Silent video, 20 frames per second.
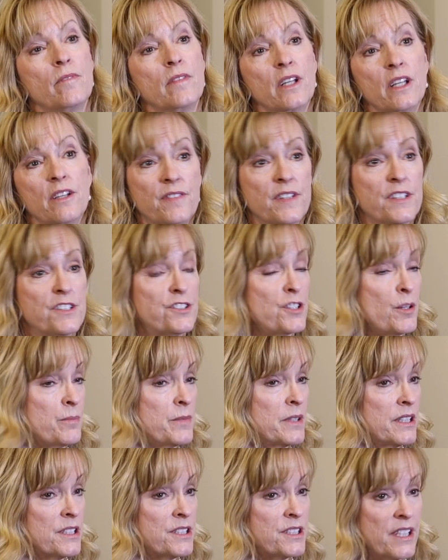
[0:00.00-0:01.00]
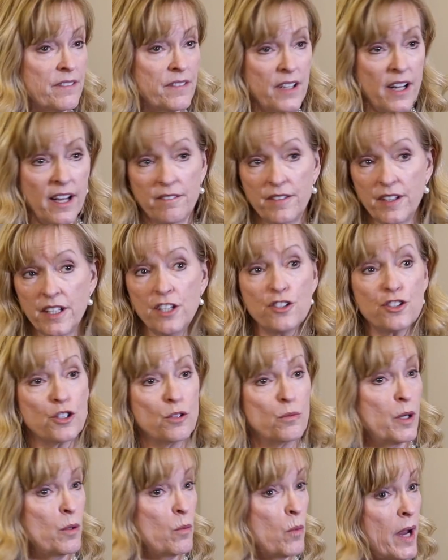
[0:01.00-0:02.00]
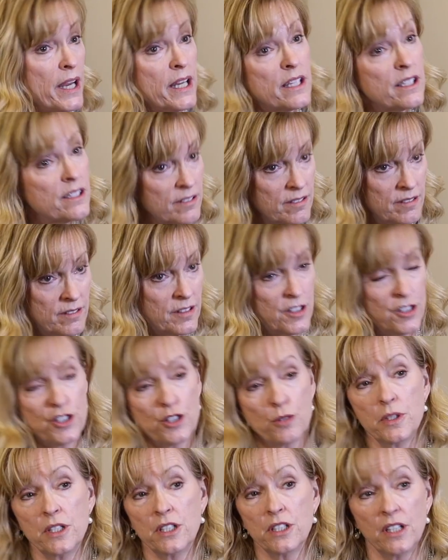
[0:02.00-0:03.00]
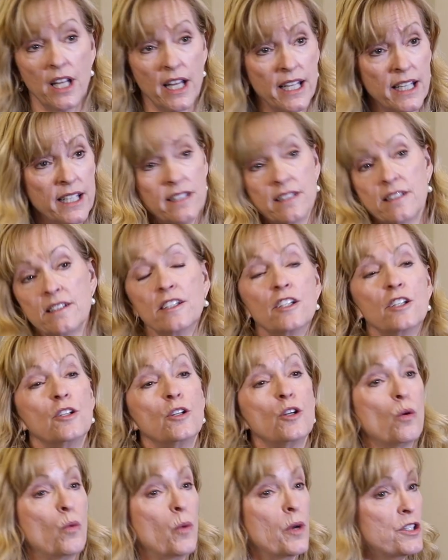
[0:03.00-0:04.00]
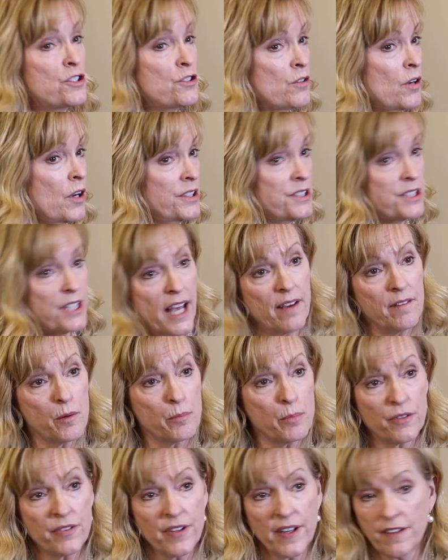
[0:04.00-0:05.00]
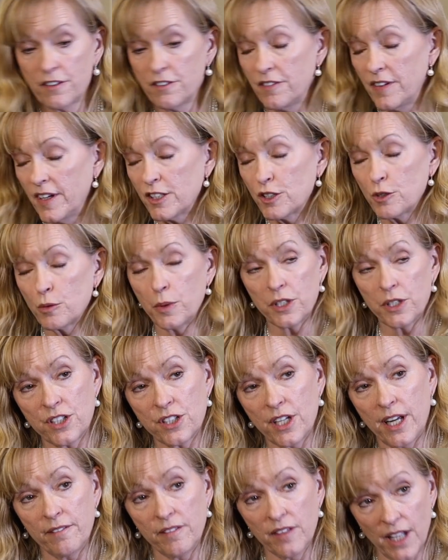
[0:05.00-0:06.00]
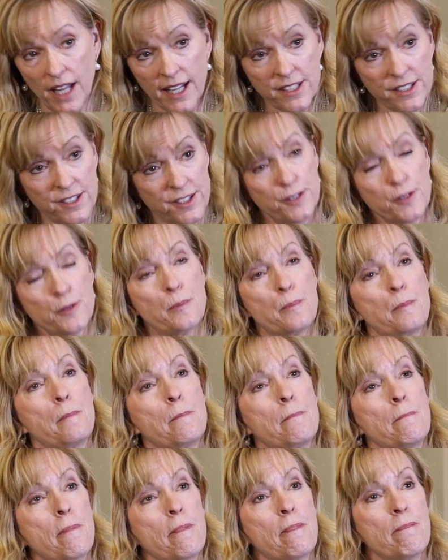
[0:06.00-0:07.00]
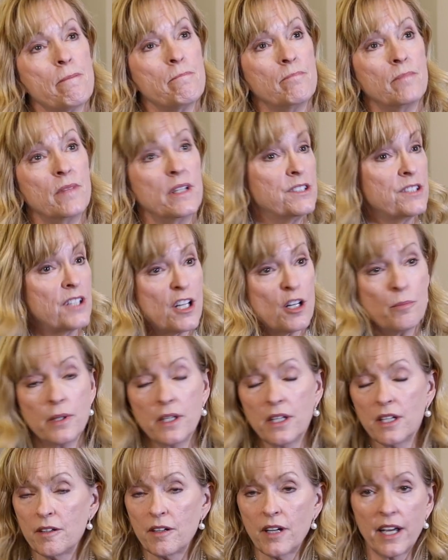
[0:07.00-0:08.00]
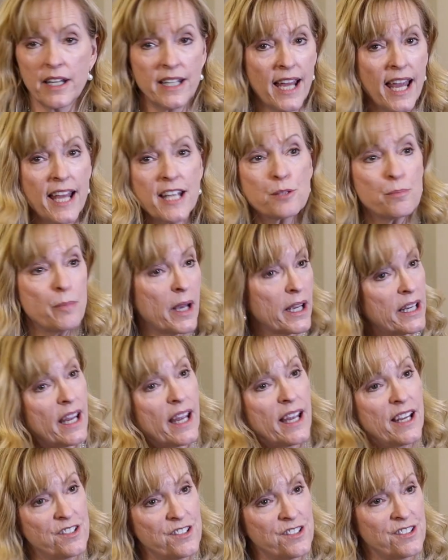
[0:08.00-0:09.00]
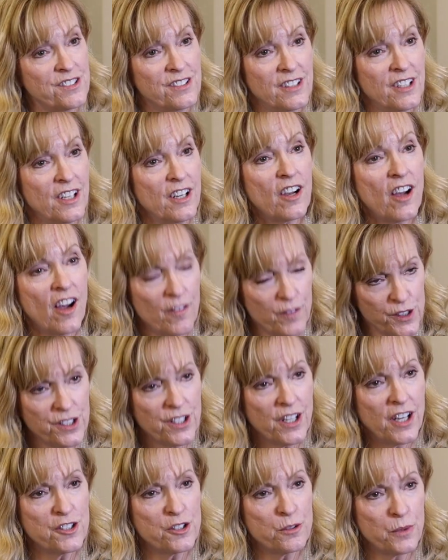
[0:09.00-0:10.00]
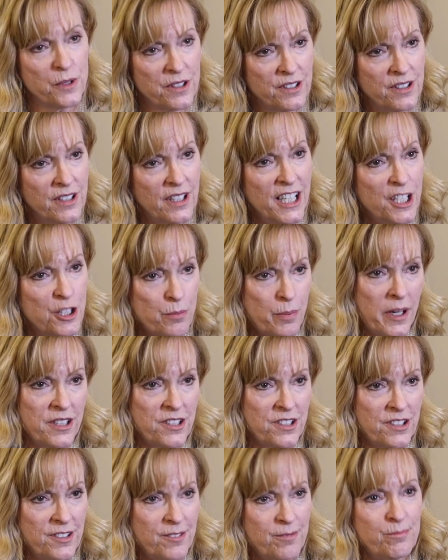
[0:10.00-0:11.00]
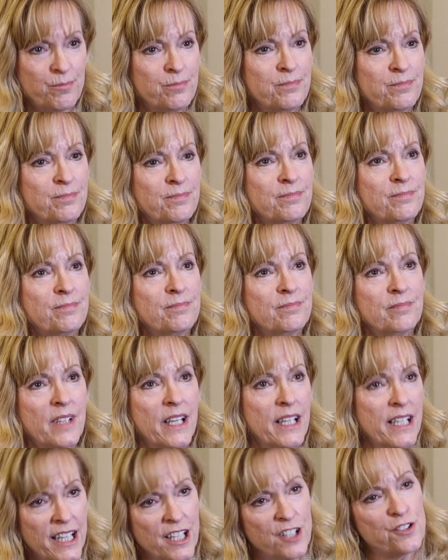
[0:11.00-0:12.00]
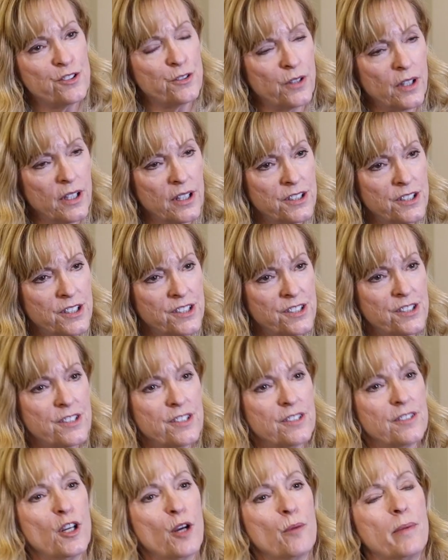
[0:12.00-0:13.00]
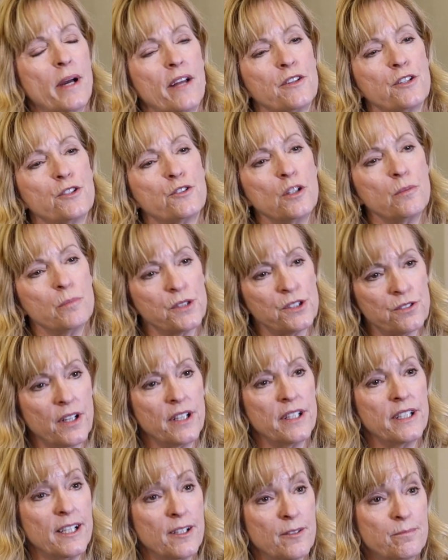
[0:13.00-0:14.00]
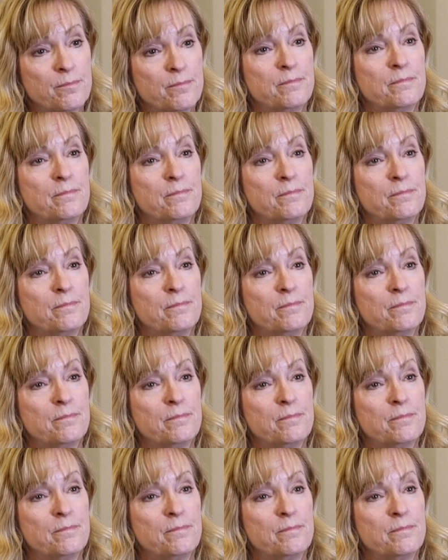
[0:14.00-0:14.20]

If it's something that's given IV, should we wait? Should we delay it? which drugs have a profound effect, have less. It's going to be a, case by case conversation with each patient and each neurologist about the treatments right now.